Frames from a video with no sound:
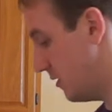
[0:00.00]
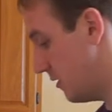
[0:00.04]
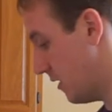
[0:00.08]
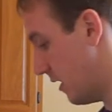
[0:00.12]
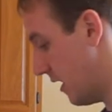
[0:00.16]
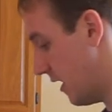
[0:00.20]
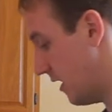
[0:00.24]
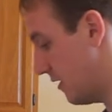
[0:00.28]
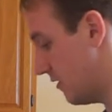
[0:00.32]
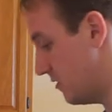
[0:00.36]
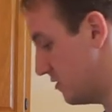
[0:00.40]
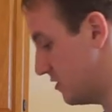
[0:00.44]

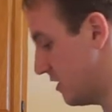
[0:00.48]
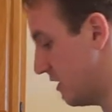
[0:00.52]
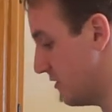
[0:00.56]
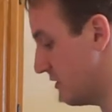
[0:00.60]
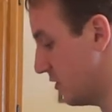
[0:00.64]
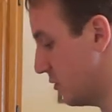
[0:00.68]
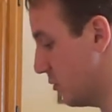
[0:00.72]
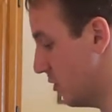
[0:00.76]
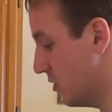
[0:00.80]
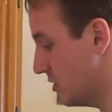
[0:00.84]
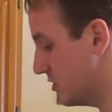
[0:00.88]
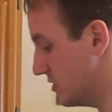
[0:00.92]
There's
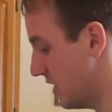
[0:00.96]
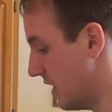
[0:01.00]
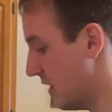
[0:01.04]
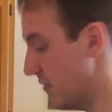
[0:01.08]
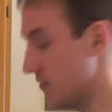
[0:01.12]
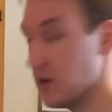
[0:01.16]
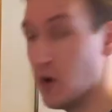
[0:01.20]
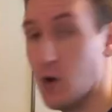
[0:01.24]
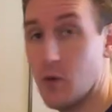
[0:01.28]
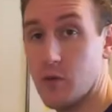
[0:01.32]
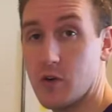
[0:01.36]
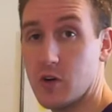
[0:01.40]
nothing worse than
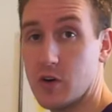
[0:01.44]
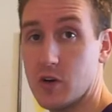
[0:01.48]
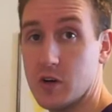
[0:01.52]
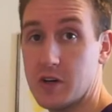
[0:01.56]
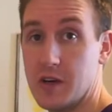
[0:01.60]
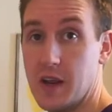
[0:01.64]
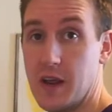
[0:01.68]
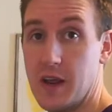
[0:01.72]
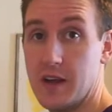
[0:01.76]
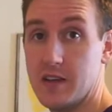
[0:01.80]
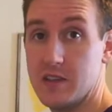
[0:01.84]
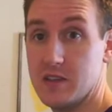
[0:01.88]
having
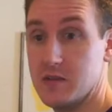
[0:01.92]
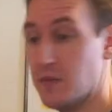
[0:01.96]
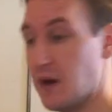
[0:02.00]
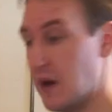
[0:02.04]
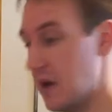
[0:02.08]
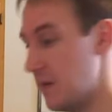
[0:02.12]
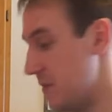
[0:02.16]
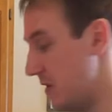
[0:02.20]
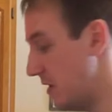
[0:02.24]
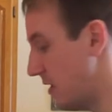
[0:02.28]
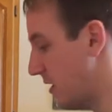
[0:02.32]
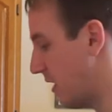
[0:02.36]
overcooked eggs, in
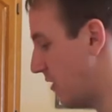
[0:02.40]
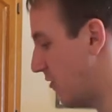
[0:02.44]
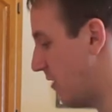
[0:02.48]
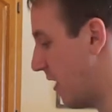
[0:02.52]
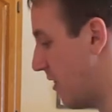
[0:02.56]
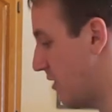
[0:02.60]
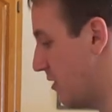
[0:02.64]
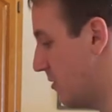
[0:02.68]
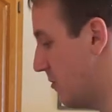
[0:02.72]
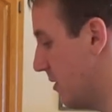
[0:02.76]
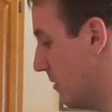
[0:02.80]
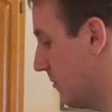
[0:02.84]
my opinion. I'd
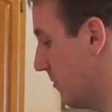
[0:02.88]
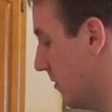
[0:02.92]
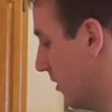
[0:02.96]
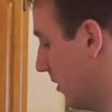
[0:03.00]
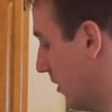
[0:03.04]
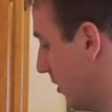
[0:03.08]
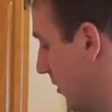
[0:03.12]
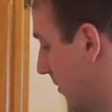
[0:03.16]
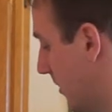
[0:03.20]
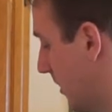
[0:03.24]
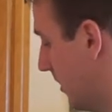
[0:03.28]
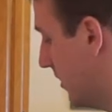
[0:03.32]
rather them a
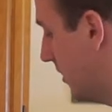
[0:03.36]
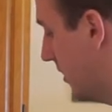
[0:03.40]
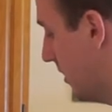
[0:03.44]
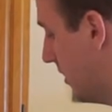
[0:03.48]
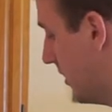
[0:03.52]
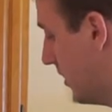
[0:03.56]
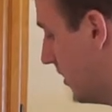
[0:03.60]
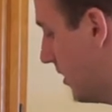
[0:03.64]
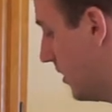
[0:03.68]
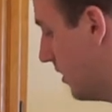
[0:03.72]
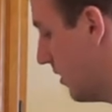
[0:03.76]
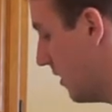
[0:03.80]
little bit
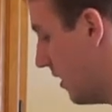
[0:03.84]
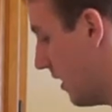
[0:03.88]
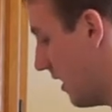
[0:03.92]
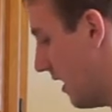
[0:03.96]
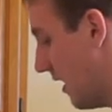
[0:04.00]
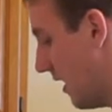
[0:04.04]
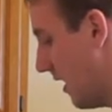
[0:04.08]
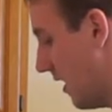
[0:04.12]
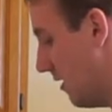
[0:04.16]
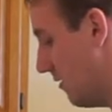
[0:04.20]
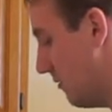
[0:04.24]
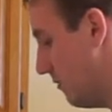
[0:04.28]

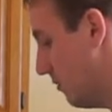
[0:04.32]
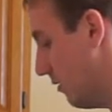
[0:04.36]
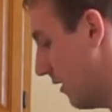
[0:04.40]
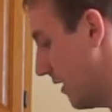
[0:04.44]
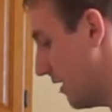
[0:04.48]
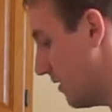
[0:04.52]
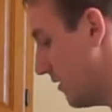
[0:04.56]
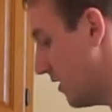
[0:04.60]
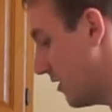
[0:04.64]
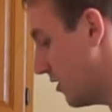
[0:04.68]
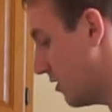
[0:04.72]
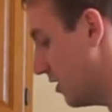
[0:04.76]

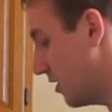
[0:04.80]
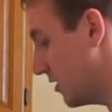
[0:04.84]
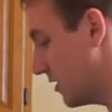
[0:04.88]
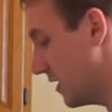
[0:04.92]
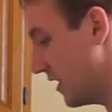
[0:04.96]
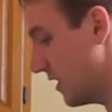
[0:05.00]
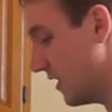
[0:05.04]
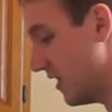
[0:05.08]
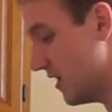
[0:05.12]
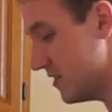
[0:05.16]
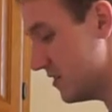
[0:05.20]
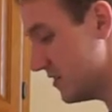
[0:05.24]
lightly cooked,
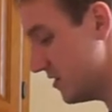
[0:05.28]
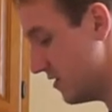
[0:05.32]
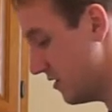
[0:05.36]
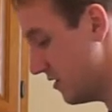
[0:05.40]
I guess.